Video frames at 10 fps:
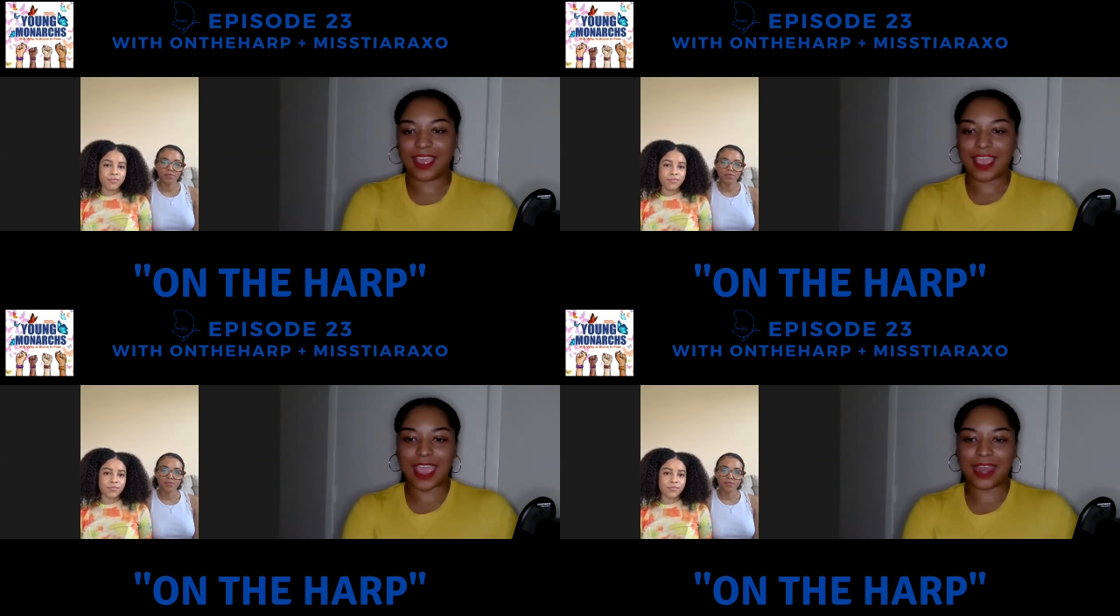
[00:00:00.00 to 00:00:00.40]

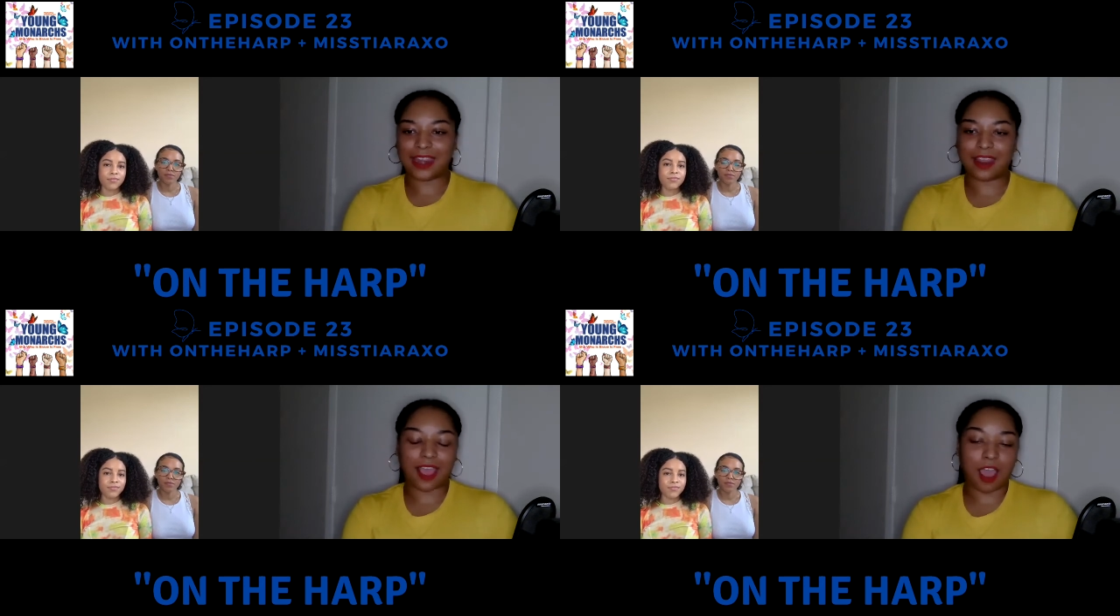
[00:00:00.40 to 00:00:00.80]
And
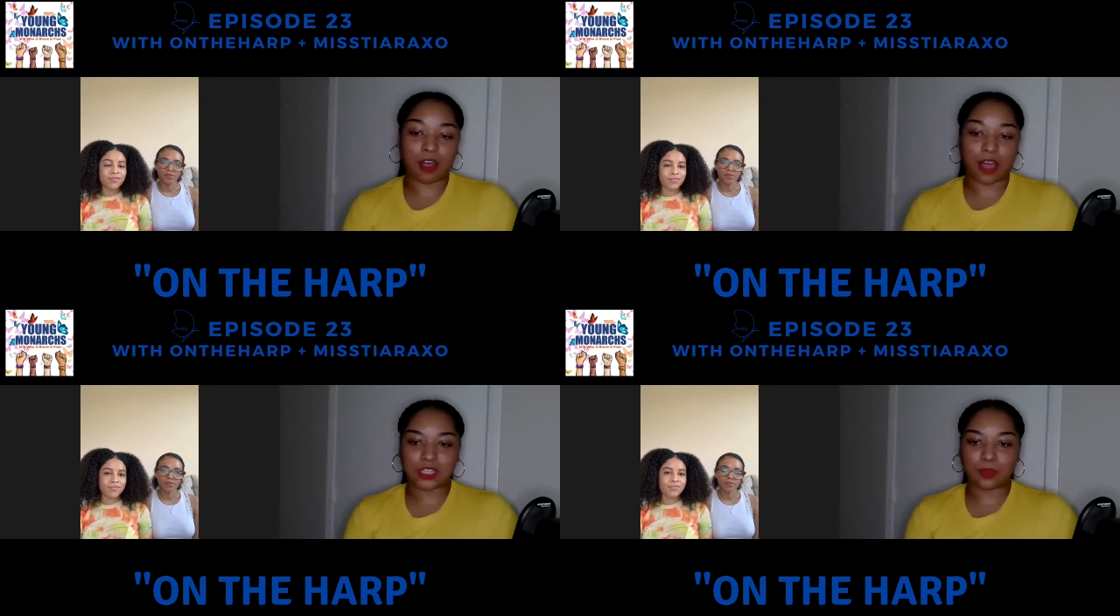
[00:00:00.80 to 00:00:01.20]
in
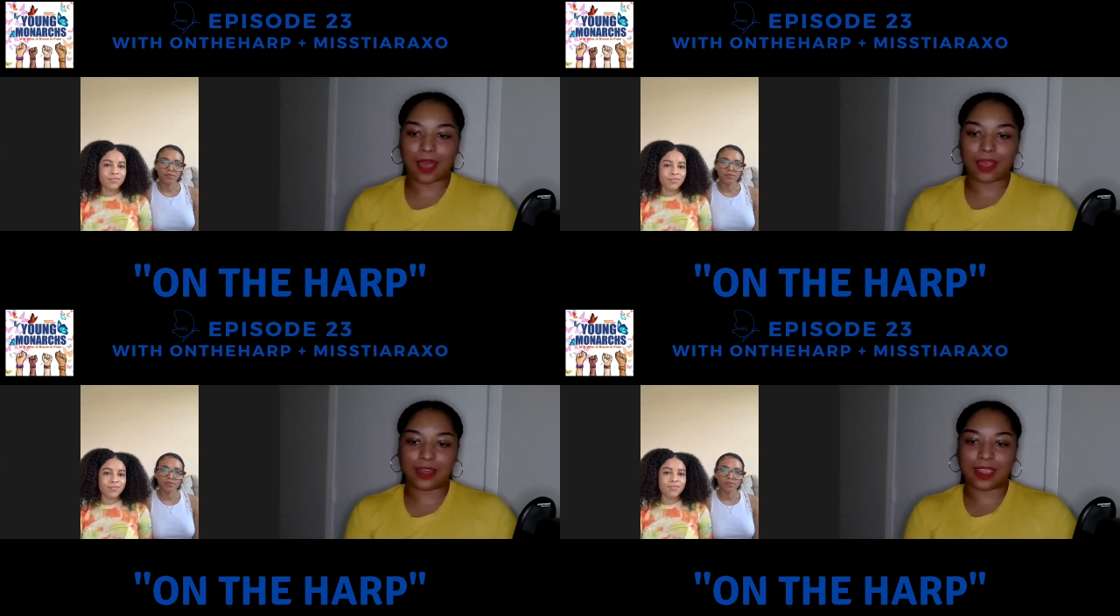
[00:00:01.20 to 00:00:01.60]
all
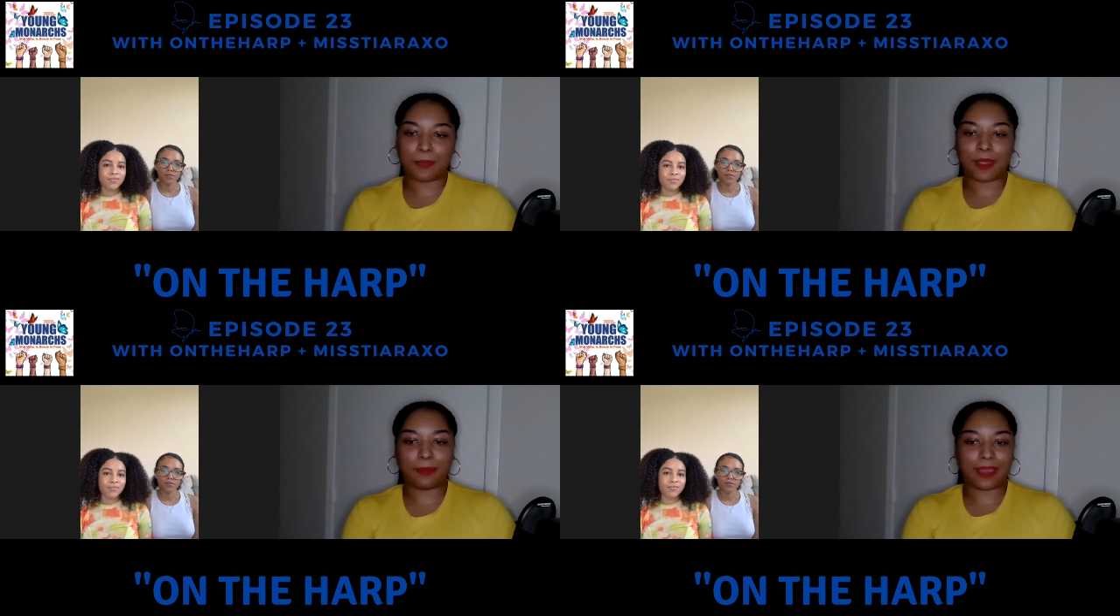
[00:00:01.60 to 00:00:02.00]
actuality, I
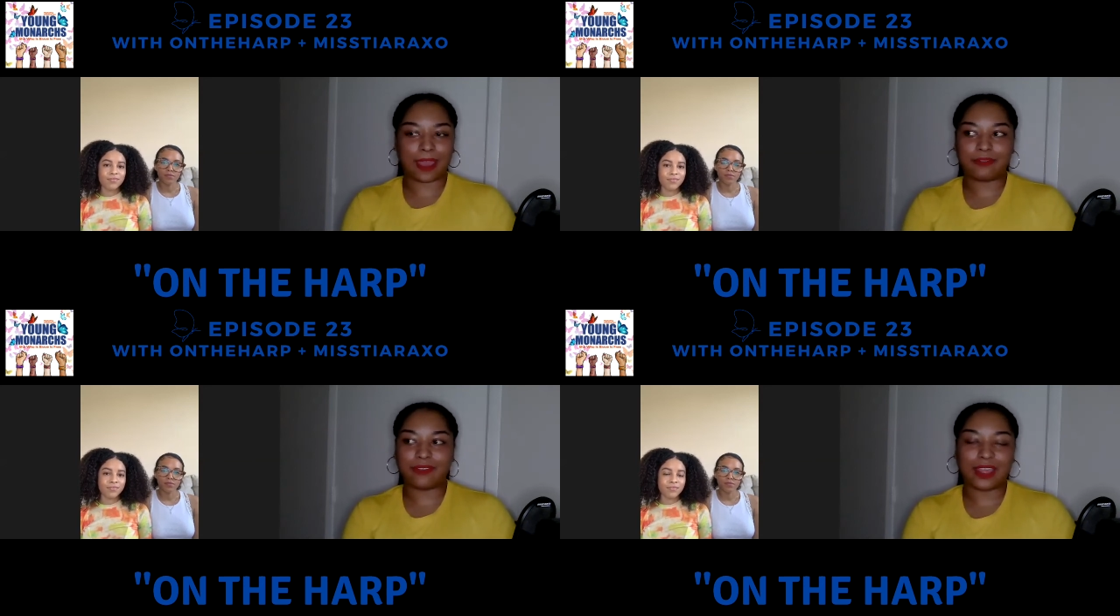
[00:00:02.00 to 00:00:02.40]
probably
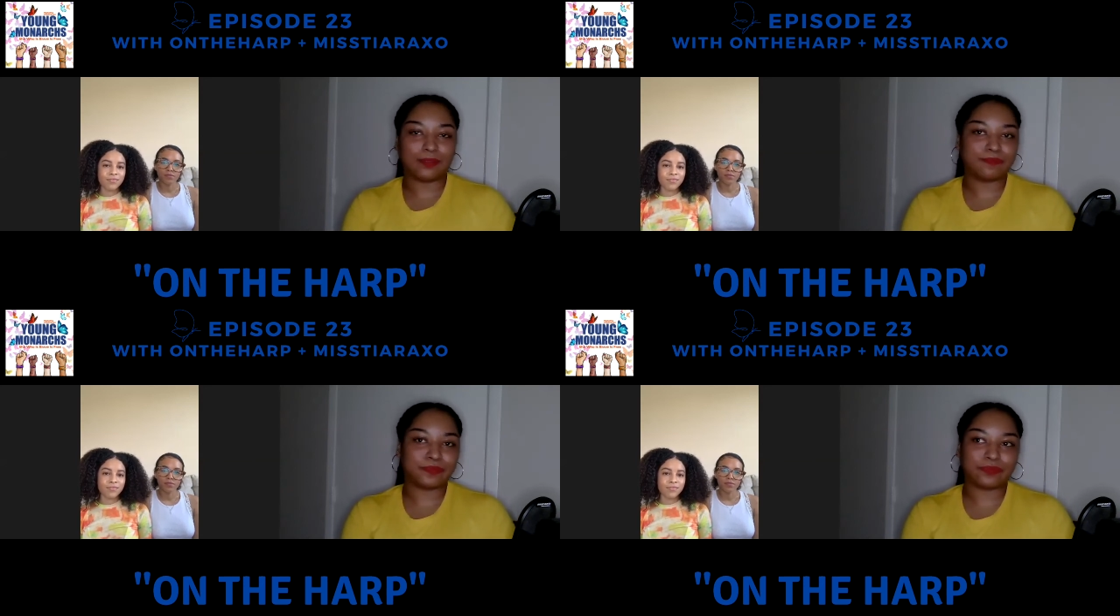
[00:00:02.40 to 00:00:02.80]
have like
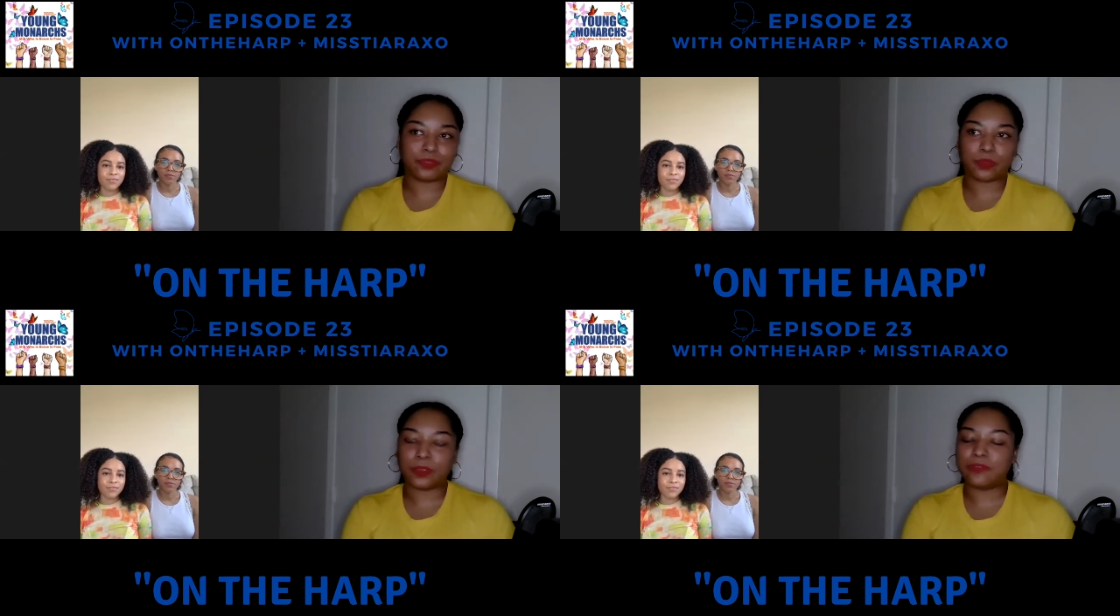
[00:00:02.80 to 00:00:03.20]

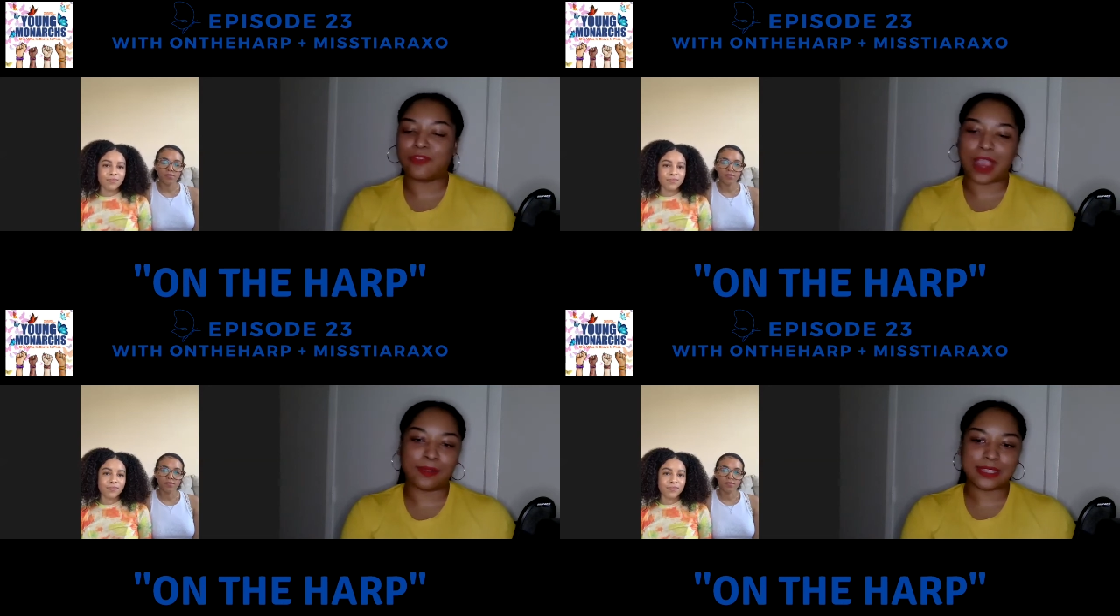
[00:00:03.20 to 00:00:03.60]
3-4
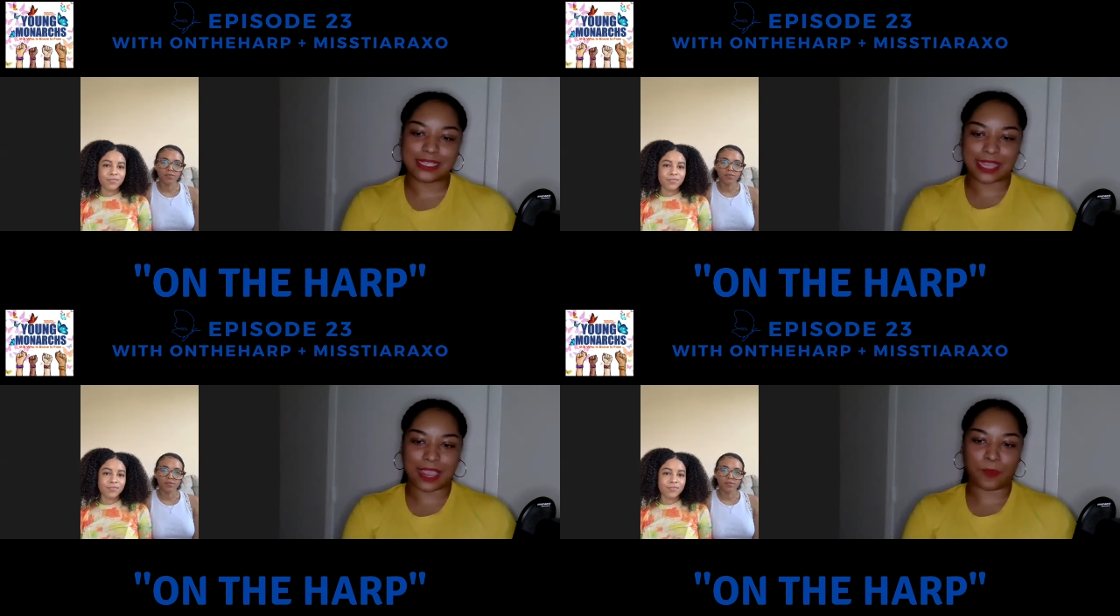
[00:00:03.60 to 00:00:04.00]
hours a
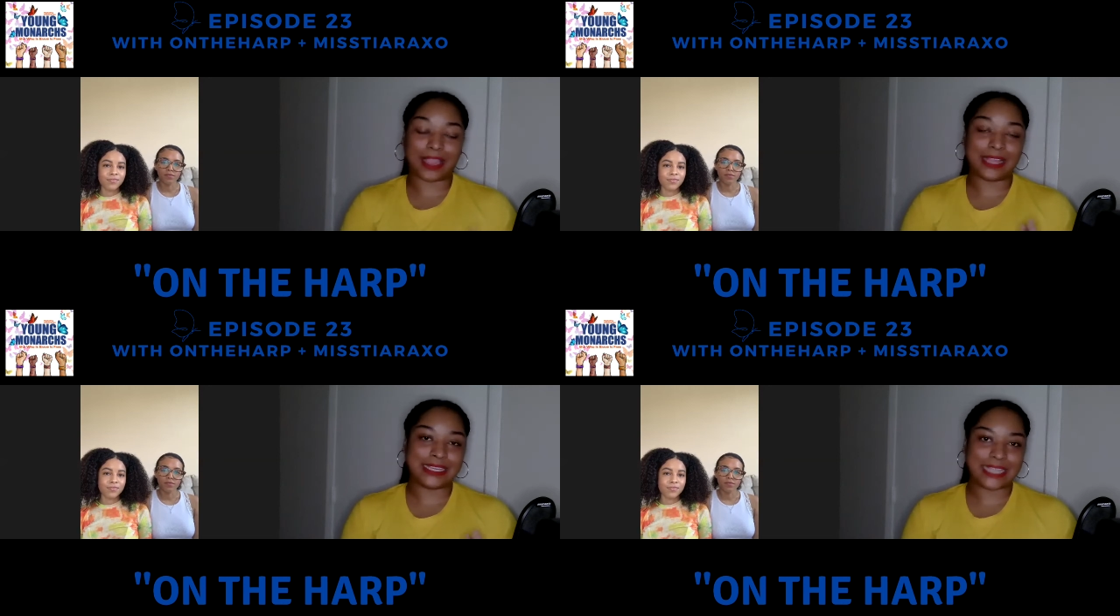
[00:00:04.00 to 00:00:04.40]
day where I
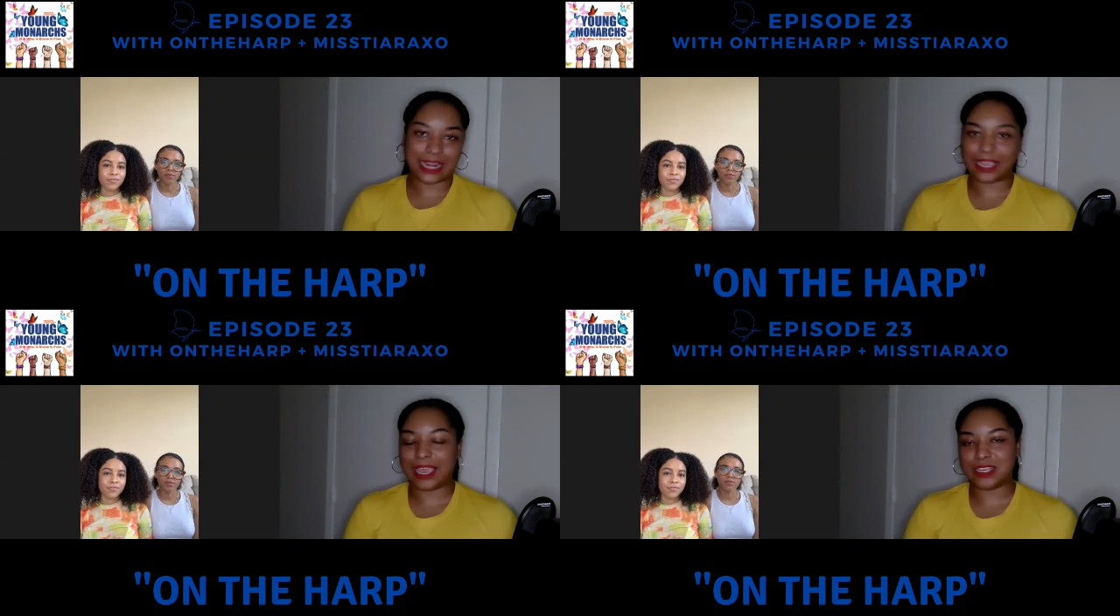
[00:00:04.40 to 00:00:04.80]
can
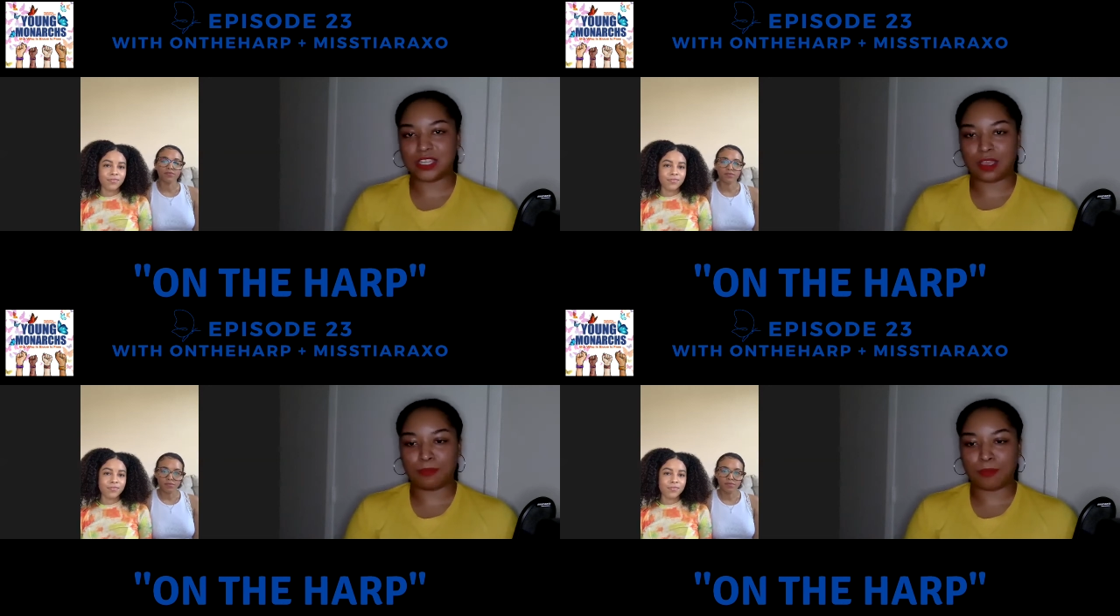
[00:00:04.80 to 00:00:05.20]
dedicate to
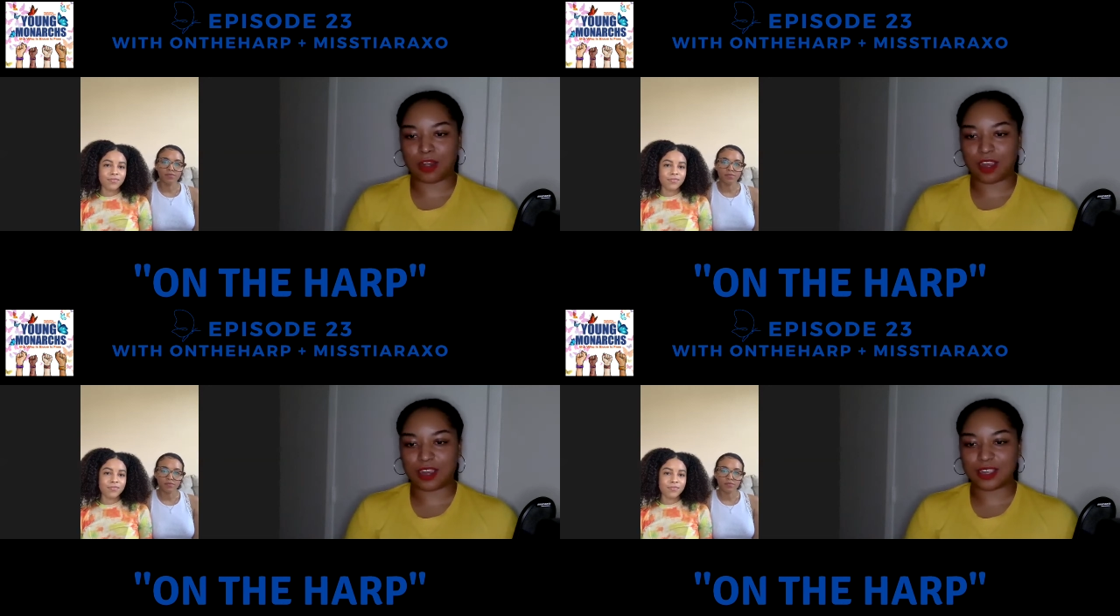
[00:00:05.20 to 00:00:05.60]
Young
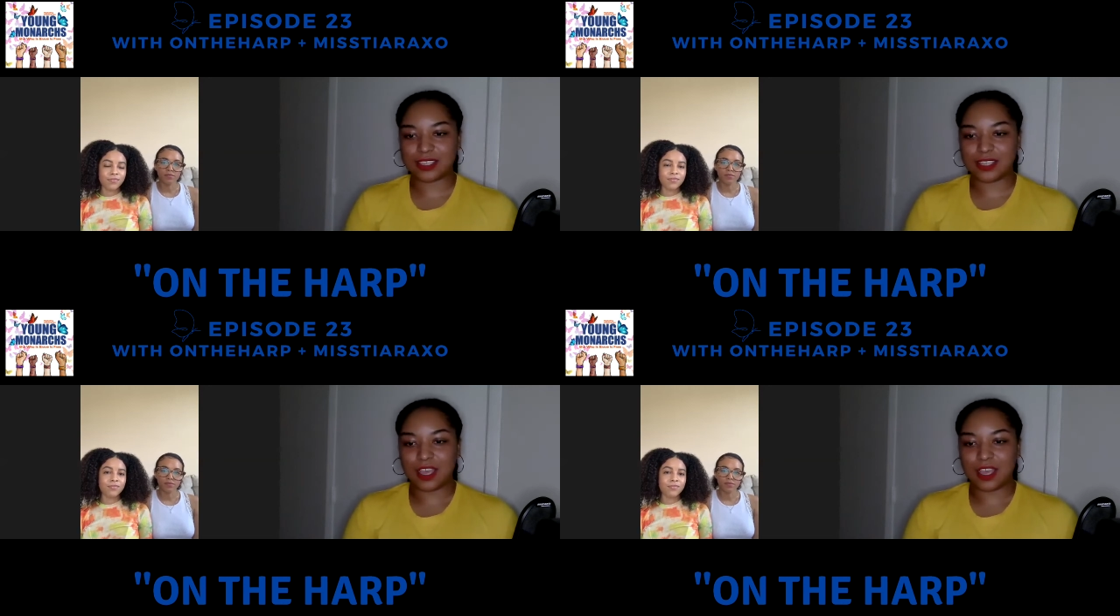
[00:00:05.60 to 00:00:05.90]
Monarchs.